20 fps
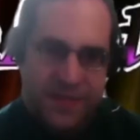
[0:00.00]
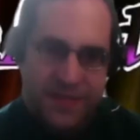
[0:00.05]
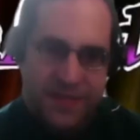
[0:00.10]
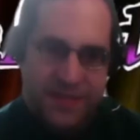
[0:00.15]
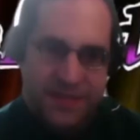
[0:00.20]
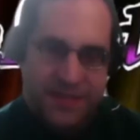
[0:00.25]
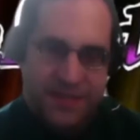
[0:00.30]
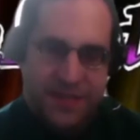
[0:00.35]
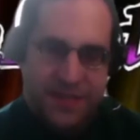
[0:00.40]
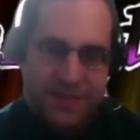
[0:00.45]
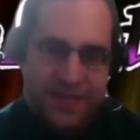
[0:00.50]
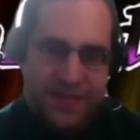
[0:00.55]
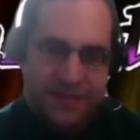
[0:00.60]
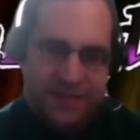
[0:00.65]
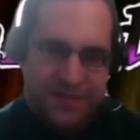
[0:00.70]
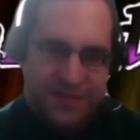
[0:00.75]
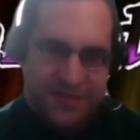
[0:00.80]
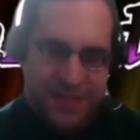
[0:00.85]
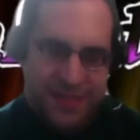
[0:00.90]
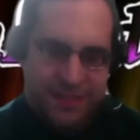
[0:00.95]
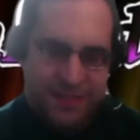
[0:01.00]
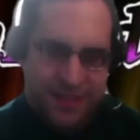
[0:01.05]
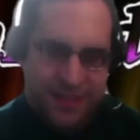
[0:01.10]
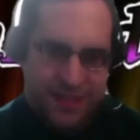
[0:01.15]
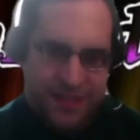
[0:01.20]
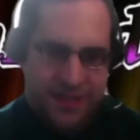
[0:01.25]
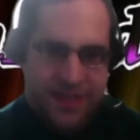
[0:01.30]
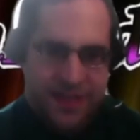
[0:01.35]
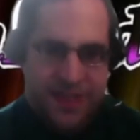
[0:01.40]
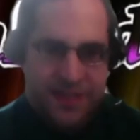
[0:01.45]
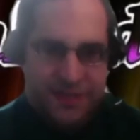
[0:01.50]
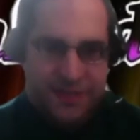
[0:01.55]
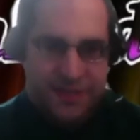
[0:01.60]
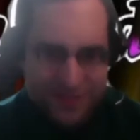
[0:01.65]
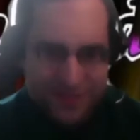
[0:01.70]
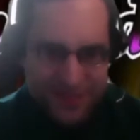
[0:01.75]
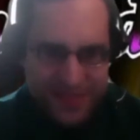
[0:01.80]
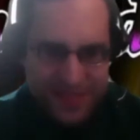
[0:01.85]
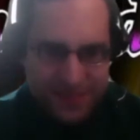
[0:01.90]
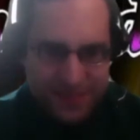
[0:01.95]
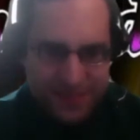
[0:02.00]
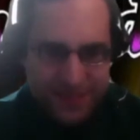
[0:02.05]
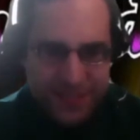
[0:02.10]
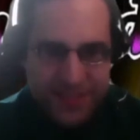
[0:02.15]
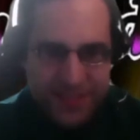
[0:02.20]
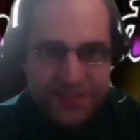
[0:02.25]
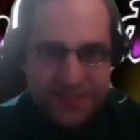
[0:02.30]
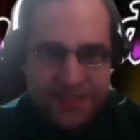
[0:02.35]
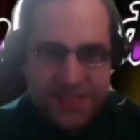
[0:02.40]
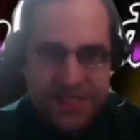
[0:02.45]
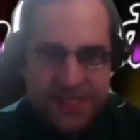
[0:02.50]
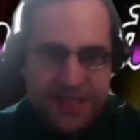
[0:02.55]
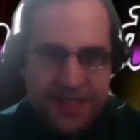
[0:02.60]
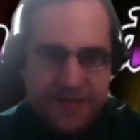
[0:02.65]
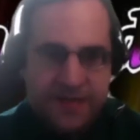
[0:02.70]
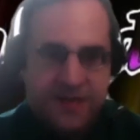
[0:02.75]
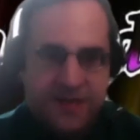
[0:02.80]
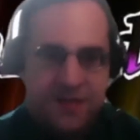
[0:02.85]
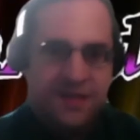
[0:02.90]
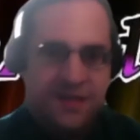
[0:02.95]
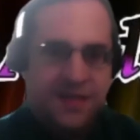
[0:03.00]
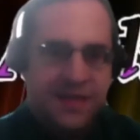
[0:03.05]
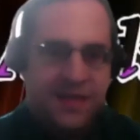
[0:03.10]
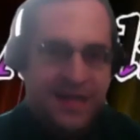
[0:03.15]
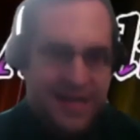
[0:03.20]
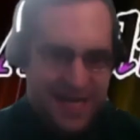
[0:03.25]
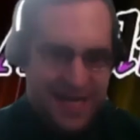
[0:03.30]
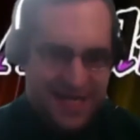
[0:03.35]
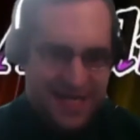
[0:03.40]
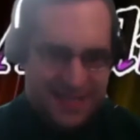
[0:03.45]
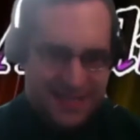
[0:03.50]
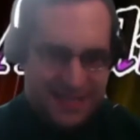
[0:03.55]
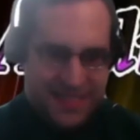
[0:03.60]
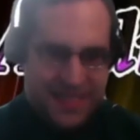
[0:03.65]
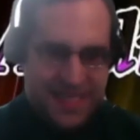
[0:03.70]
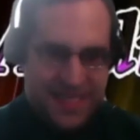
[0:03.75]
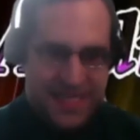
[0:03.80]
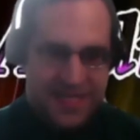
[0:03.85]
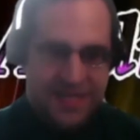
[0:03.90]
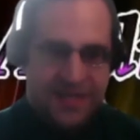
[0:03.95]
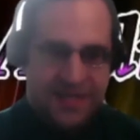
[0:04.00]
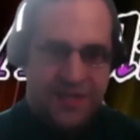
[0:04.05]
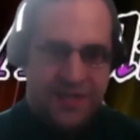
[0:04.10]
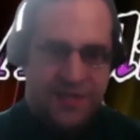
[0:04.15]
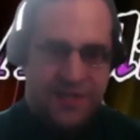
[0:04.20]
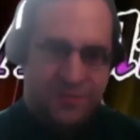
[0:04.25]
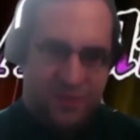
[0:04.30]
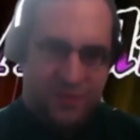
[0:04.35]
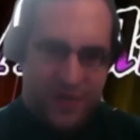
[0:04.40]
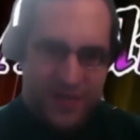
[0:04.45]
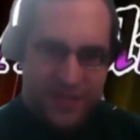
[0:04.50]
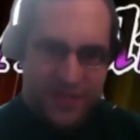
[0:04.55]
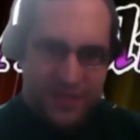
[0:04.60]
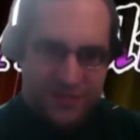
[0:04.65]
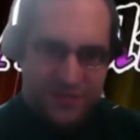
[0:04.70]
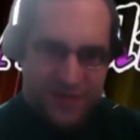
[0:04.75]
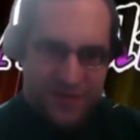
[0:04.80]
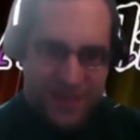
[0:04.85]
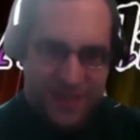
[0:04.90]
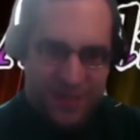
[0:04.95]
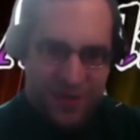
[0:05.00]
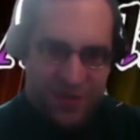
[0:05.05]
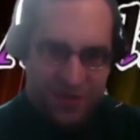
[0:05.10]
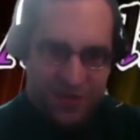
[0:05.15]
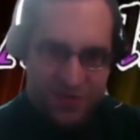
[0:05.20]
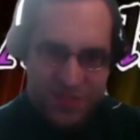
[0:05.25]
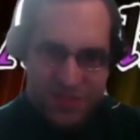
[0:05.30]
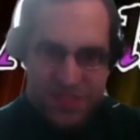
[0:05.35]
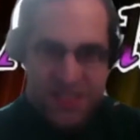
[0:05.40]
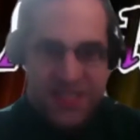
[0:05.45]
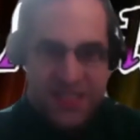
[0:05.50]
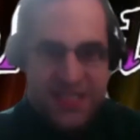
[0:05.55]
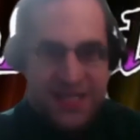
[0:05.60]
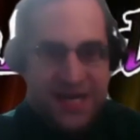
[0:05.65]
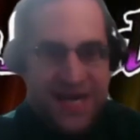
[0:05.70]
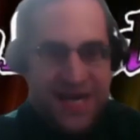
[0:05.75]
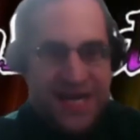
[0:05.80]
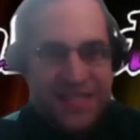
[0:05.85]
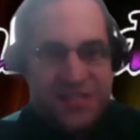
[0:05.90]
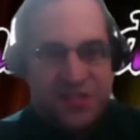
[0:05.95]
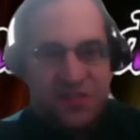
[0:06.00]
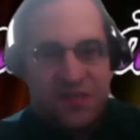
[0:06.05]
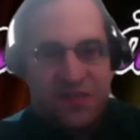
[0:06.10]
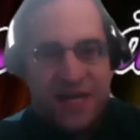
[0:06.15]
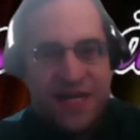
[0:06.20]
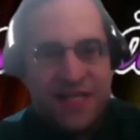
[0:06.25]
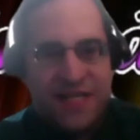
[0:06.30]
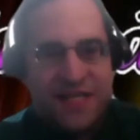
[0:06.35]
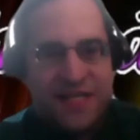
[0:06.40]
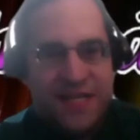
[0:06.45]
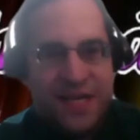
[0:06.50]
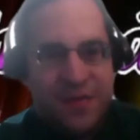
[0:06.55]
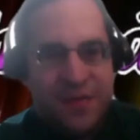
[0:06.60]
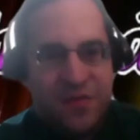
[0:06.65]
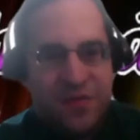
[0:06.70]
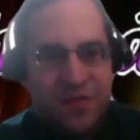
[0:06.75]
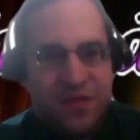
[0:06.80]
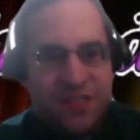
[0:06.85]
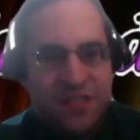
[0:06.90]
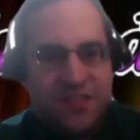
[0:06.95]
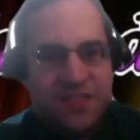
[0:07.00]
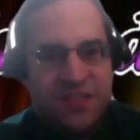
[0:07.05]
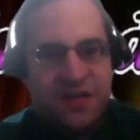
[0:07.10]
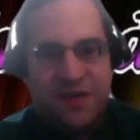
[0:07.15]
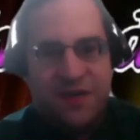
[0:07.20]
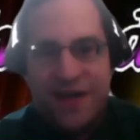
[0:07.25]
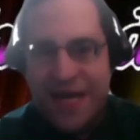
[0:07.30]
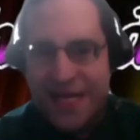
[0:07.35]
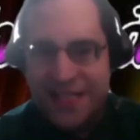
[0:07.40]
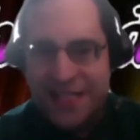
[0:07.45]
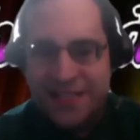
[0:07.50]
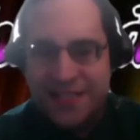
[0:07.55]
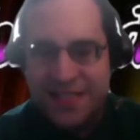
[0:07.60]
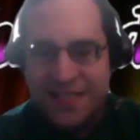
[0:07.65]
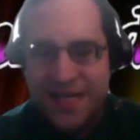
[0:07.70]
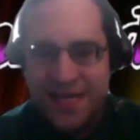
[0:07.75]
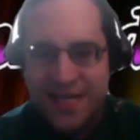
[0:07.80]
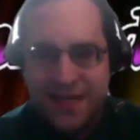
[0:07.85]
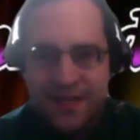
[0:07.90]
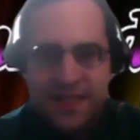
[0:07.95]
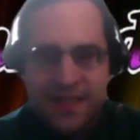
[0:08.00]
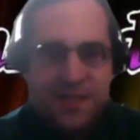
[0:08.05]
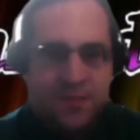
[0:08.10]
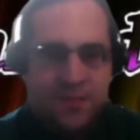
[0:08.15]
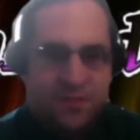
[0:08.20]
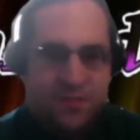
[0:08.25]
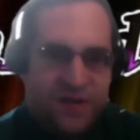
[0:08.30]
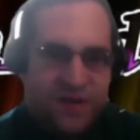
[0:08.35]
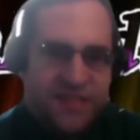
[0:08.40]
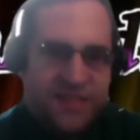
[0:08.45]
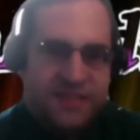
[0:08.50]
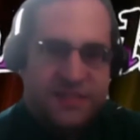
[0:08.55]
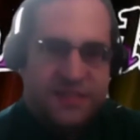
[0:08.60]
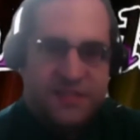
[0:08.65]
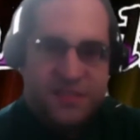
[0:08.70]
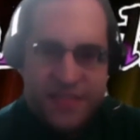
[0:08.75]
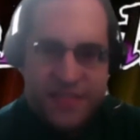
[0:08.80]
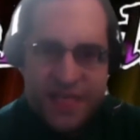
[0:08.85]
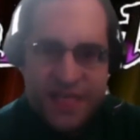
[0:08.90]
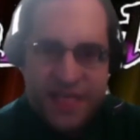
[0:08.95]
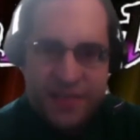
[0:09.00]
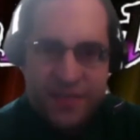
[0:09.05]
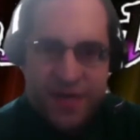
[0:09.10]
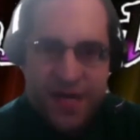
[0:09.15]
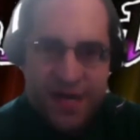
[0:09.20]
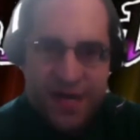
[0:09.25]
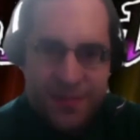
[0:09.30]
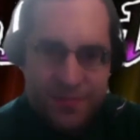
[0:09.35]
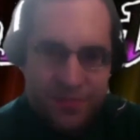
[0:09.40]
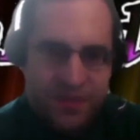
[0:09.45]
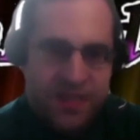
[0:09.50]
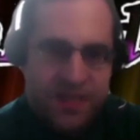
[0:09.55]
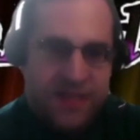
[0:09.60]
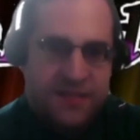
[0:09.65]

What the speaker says: still amount to something. With that being said, hashtag break the labels. I do like the other ones, hashtag break the stigma, break the